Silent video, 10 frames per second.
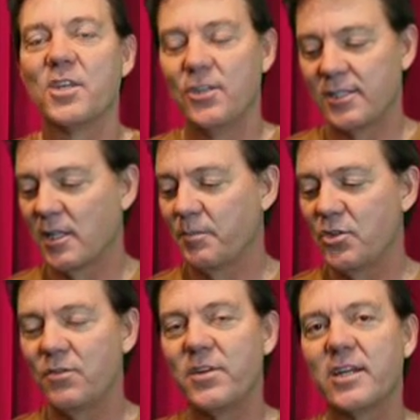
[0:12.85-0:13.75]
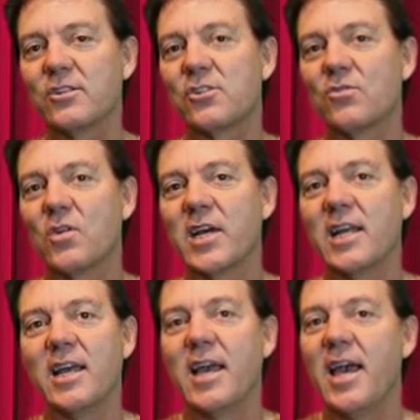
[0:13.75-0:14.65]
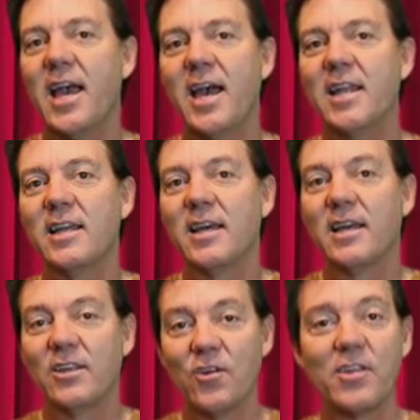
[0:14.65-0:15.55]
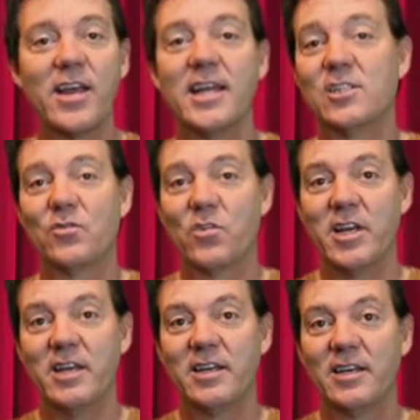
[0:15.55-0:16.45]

You slip 2 fingers through it and your other hand is free.